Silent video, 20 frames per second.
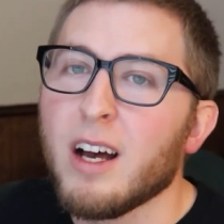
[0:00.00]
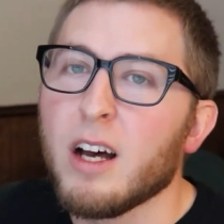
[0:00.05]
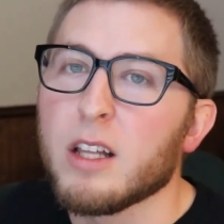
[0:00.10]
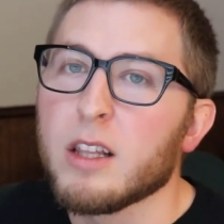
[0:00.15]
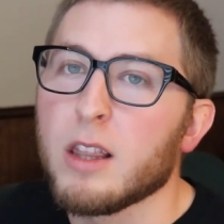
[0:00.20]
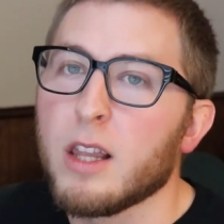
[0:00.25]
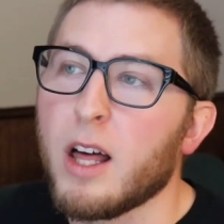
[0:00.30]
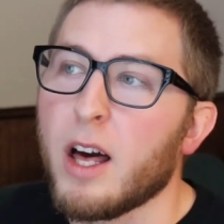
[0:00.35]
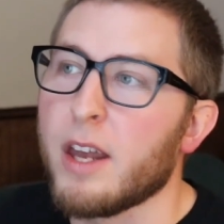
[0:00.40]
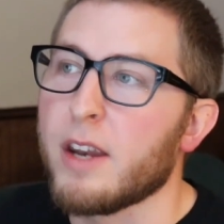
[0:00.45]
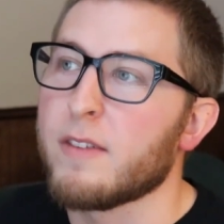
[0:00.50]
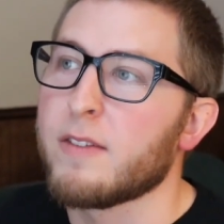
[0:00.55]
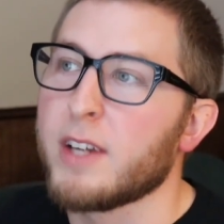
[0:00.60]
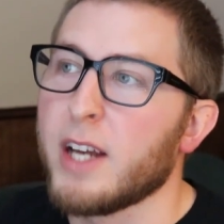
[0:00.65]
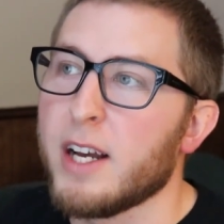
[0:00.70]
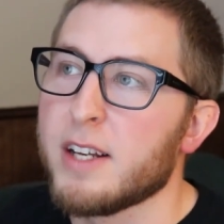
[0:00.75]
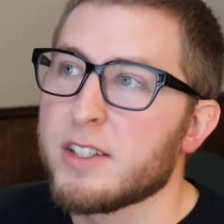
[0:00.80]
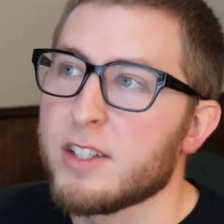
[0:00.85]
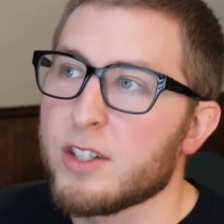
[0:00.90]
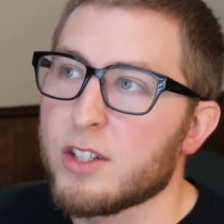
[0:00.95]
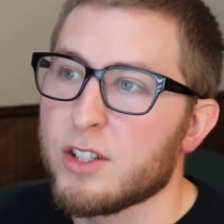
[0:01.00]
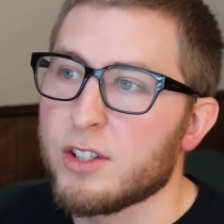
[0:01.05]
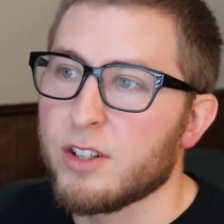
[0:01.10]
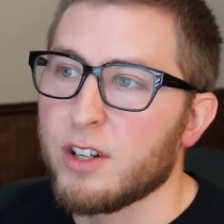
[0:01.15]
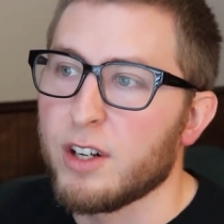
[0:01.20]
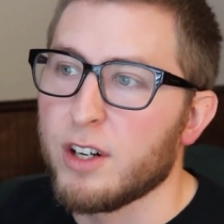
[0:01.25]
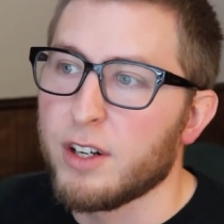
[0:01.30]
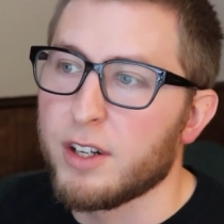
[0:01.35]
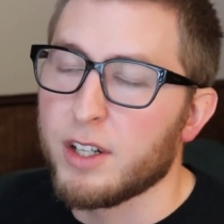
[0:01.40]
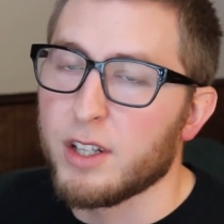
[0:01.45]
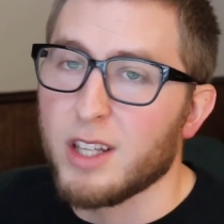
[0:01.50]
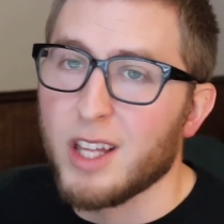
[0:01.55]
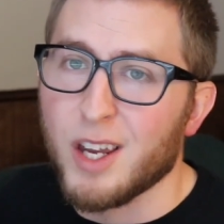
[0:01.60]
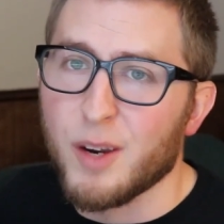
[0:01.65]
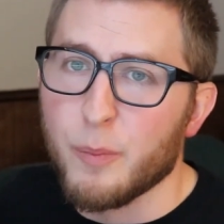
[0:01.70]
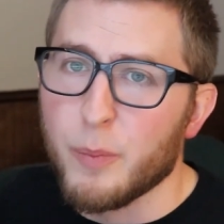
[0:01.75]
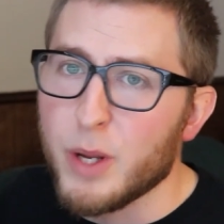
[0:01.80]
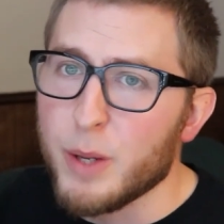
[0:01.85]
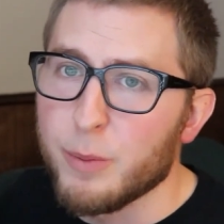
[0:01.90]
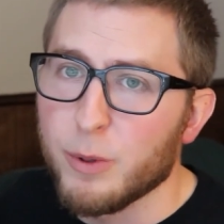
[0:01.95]
A lot of guys that start and a
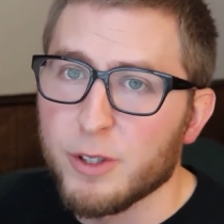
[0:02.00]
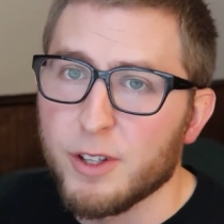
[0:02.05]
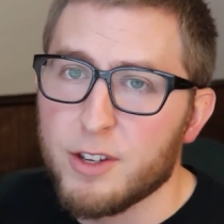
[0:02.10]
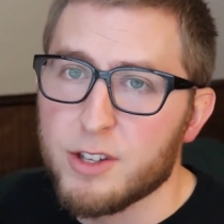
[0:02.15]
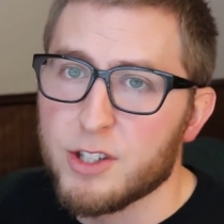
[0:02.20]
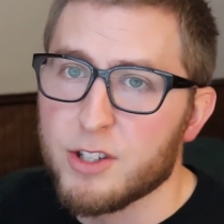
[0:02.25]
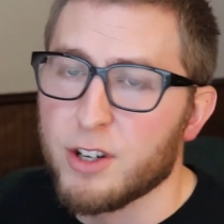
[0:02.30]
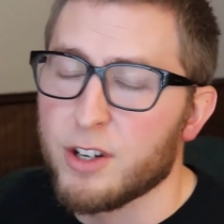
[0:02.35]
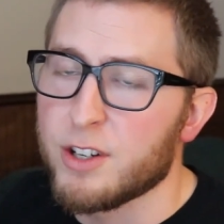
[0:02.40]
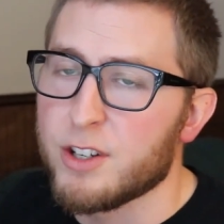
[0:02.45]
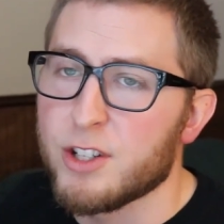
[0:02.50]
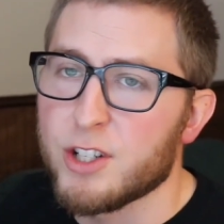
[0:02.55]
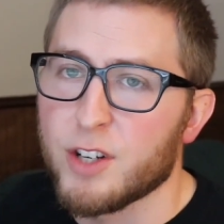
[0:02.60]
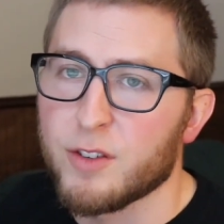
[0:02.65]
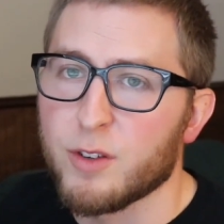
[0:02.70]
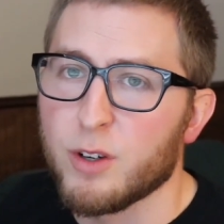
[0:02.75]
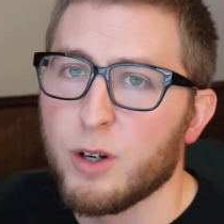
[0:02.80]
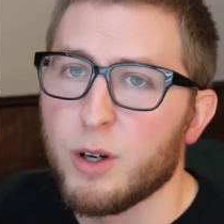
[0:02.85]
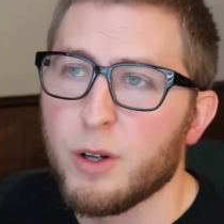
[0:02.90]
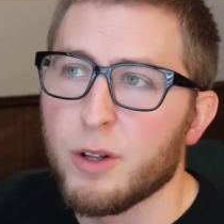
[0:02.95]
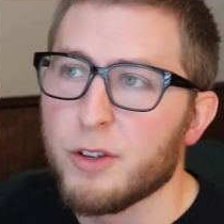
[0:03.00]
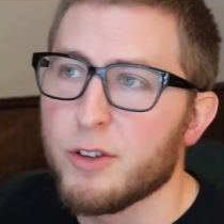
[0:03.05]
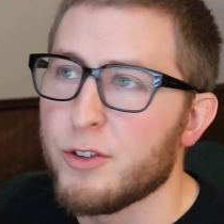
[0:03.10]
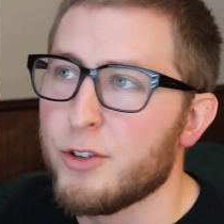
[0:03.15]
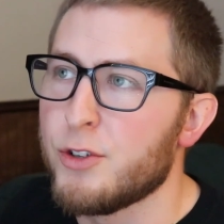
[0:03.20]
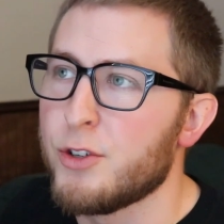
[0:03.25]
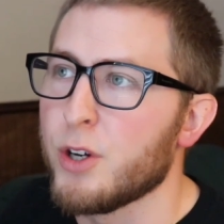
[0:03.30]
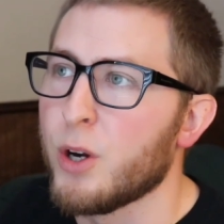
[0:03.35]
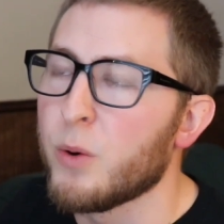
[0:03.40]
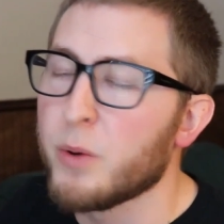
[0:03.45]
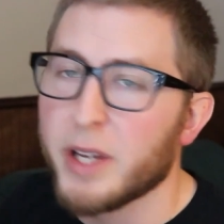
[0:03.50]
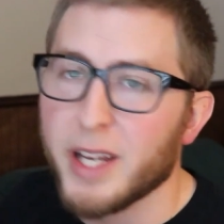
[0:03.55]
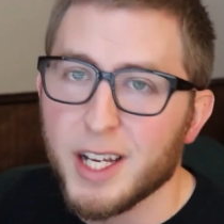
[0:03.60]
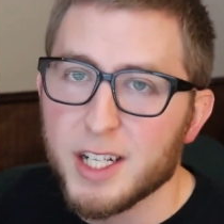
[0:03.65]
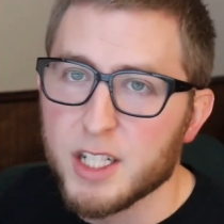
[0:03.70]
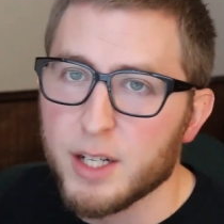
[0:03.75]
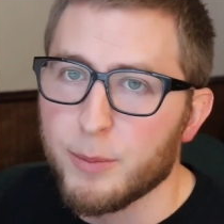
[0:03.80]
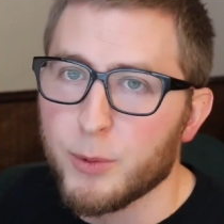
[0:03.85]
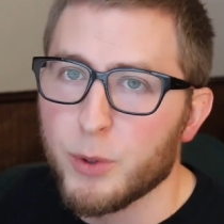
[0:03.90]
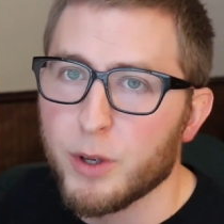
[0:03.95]
lot of people that start in general don't
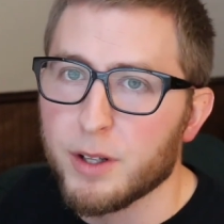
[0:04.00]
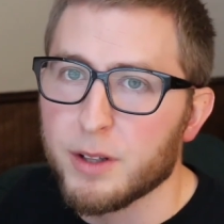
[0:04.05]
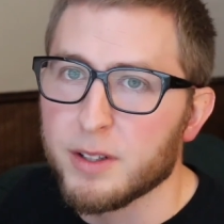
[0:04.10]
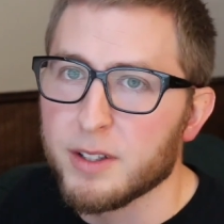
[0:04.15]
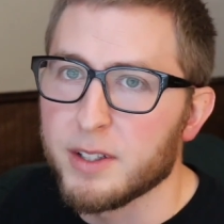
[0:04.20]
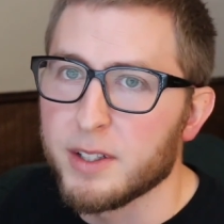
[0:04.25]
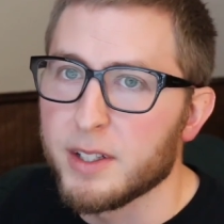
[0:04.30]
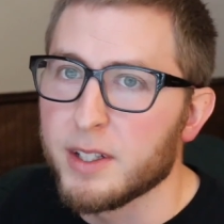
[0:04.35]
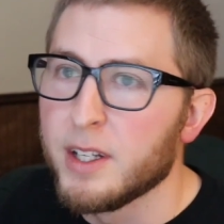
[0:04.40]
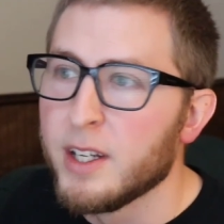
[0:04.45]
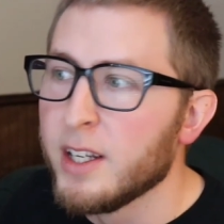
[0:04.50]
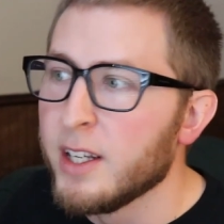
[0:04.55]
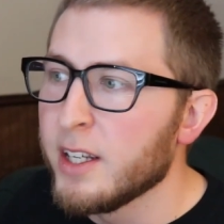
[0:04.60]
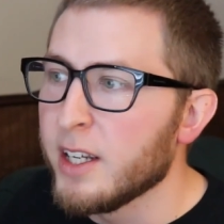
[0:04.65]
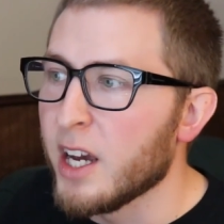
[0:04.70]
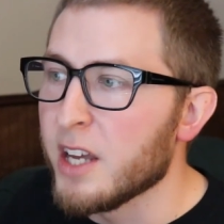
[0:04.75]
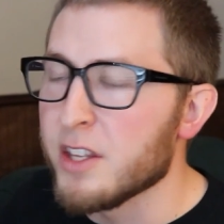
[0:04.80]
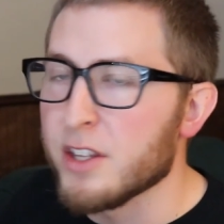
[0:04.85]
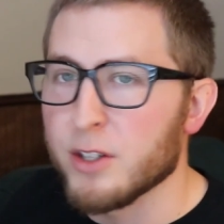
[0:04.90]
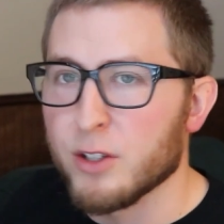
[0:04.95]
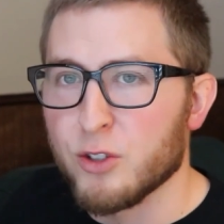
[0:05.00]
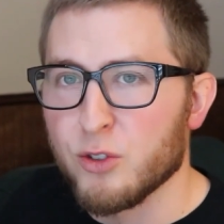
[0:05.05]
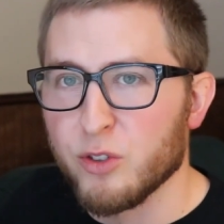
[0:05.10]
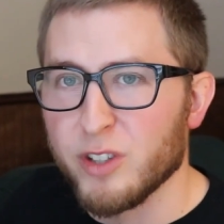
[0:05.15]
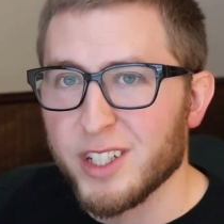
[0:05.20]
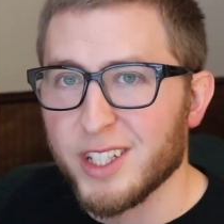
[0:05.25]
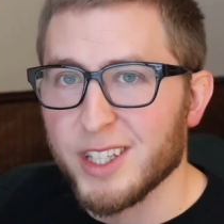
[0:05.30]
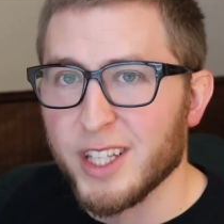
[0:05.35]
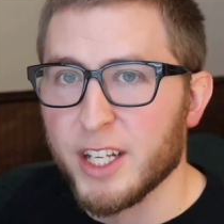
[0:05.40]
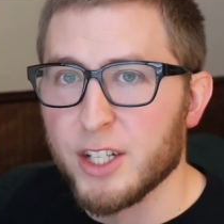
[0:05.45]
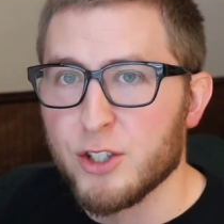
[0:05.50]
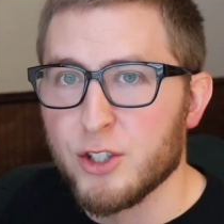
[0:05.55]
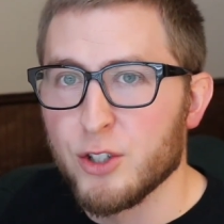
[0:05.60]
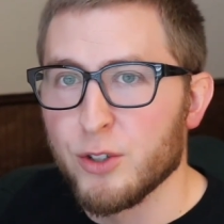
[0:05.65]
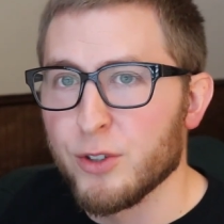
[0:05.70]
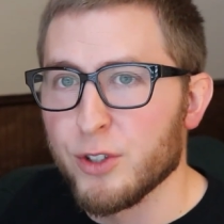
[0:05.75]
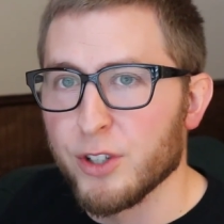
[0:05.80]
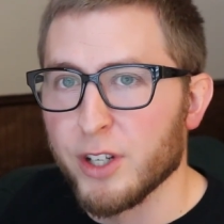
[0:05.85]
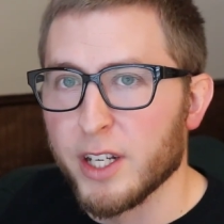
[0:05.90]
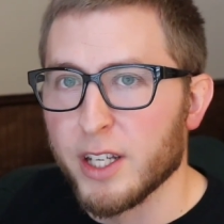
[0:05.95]
catch up quickly, and then they're treated like
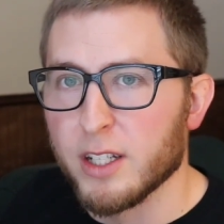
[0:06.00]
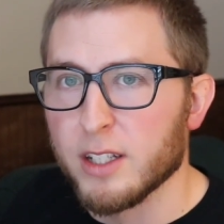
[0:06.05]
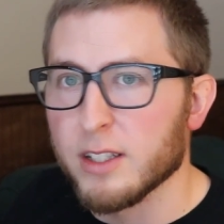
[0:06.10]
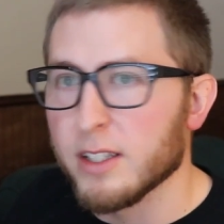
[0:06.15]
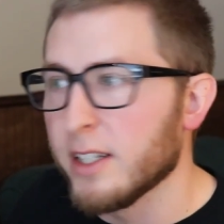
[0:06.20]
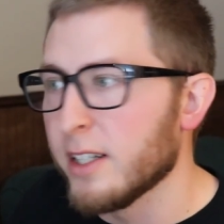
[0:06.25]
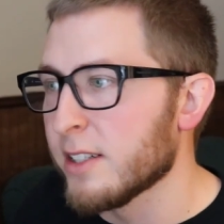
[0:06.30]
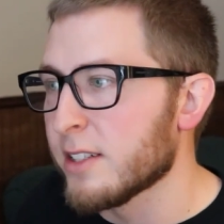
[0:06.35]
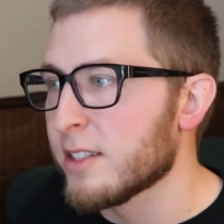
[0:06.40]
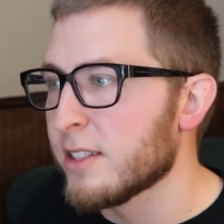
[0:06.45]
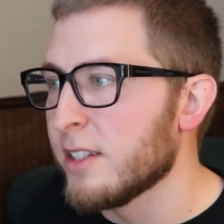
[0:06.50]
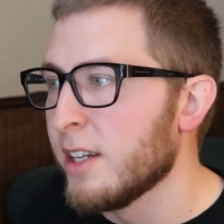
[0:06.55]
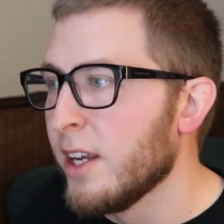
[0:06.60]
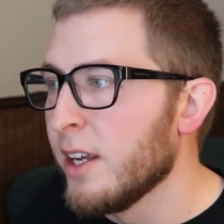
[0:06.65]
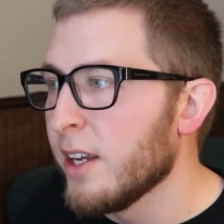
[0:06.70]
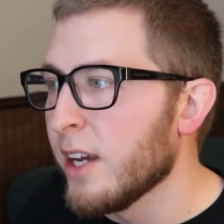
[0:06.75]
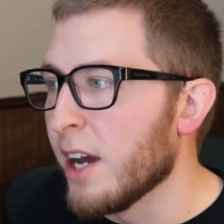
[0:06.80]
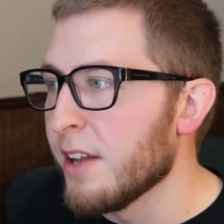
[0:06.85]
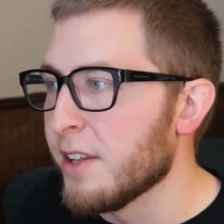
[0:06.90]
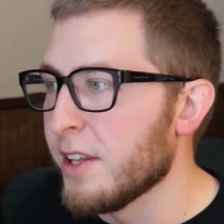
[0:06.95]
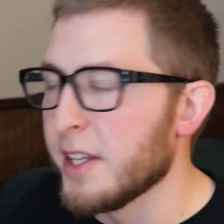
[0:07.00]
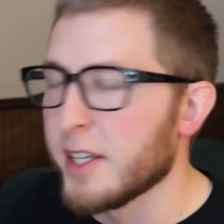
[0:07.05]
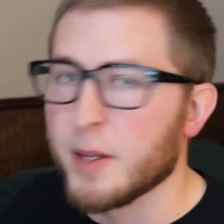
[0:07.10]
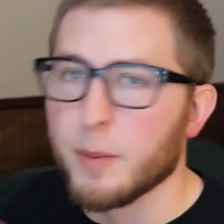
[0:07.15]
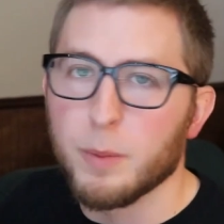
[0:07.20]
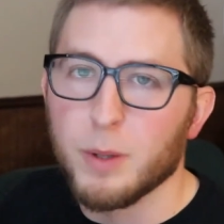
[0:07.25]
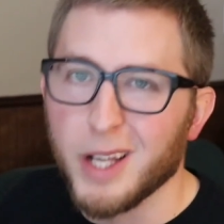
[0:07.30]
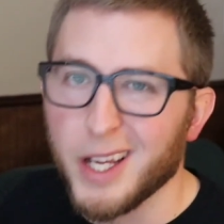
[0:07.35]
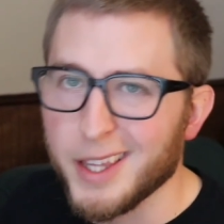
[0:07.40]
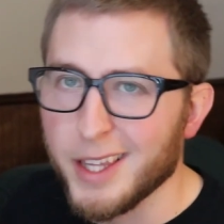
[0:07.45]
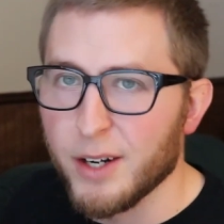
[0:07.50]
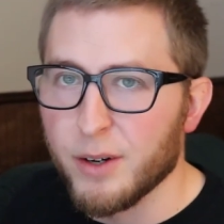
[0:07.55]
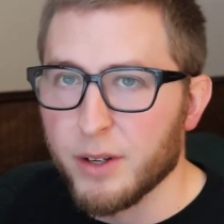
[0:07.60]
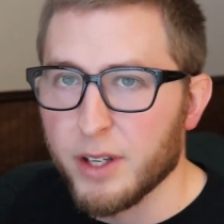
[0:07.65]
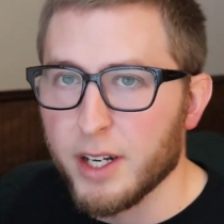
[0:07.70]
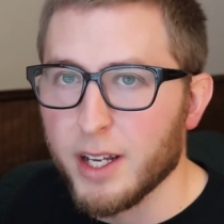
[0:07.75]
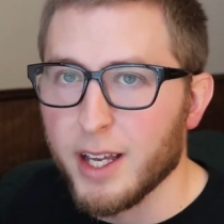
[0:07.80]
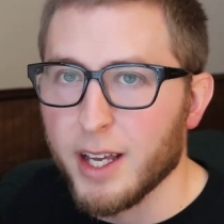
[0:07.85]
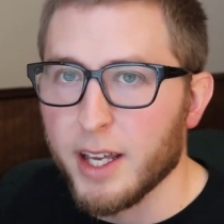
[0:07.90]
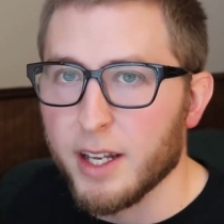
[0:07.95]
junior analysts, and then they complain they don't
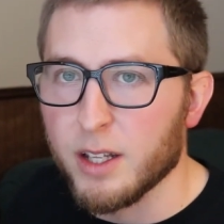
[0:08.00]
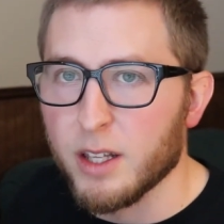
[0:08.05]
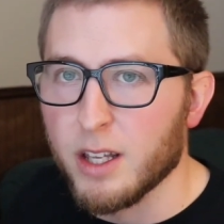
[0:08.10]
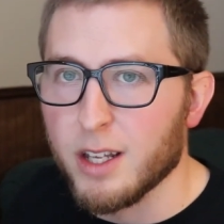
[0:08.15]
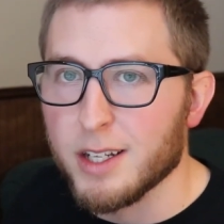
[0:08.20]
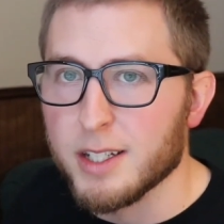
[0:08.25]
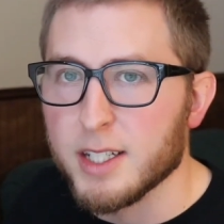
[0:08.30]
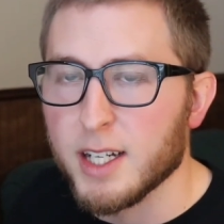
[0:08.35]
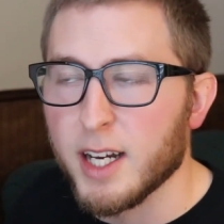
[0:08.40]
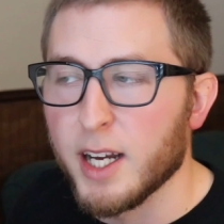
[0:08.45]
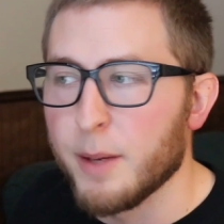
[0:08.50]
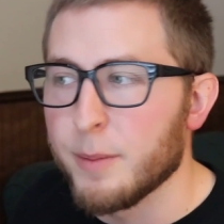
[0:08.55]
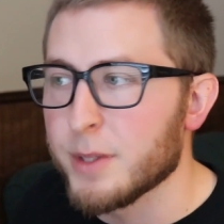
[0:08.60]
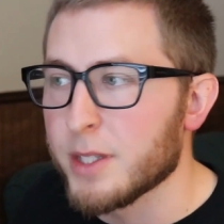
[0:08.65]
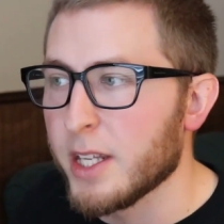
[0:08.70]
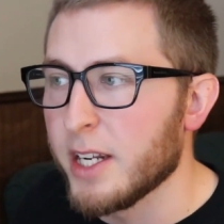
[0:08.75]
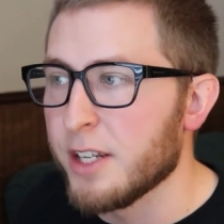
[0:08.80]
get ahead a lot of times.